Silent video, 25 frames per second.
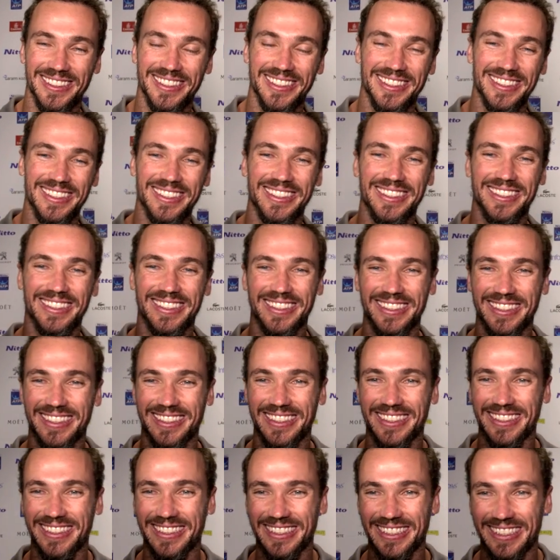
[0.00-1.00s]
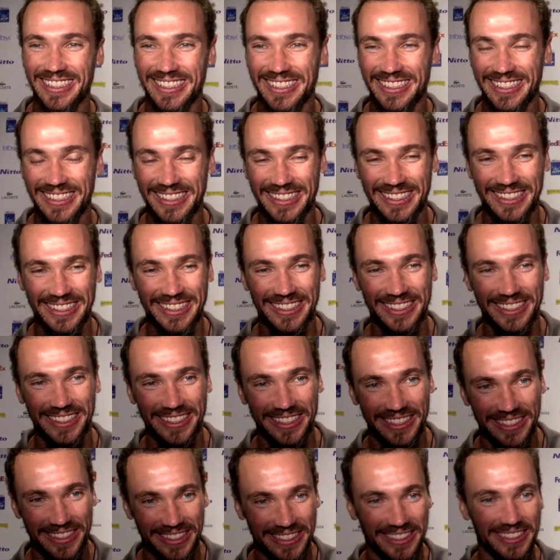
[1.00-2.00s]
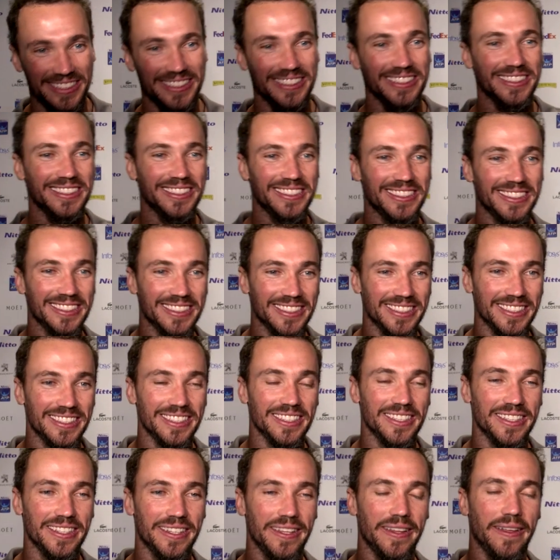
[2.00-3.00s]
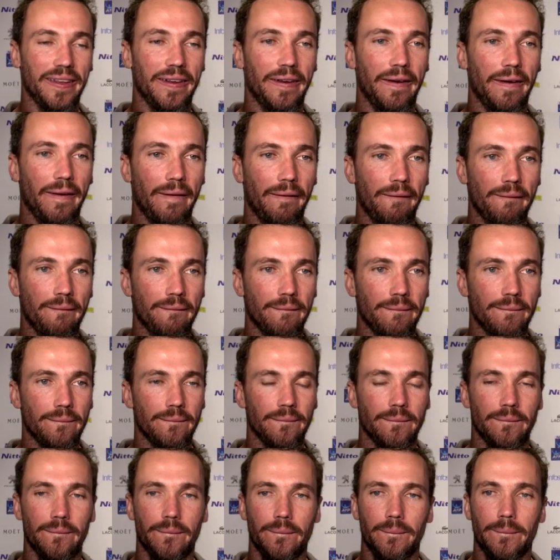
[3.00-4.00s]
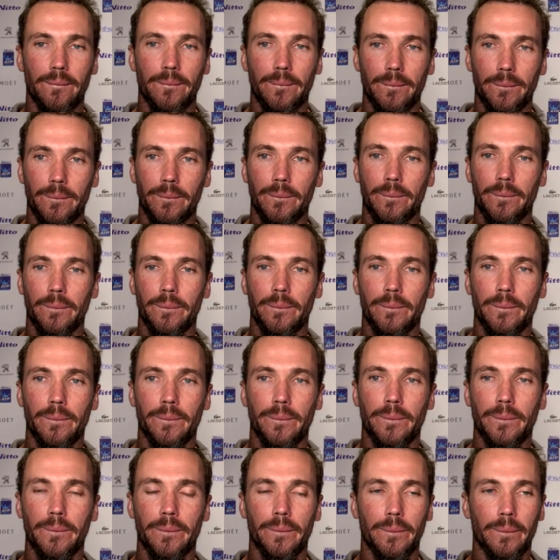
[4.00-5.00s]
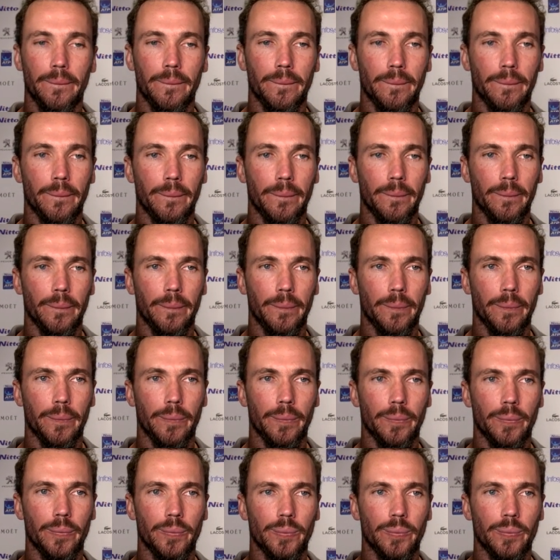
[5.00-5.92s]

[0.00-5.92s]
[no speech]